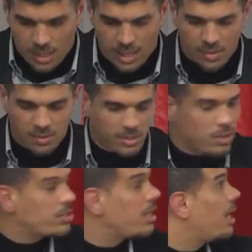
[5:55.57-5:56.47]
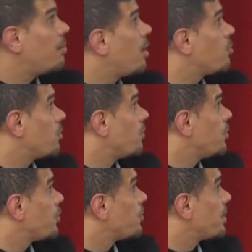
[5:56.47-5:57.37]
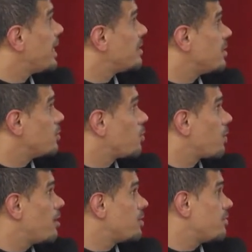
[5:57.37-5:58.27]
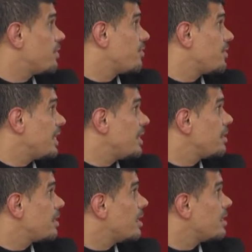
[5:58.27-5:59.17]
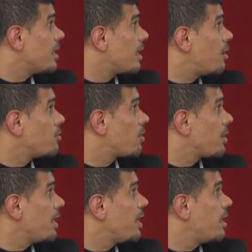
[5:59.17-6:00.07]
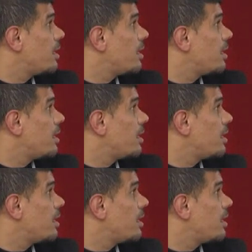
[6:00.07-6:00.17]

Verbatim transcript: and the total amount of Europe gas in 2015 is around, three,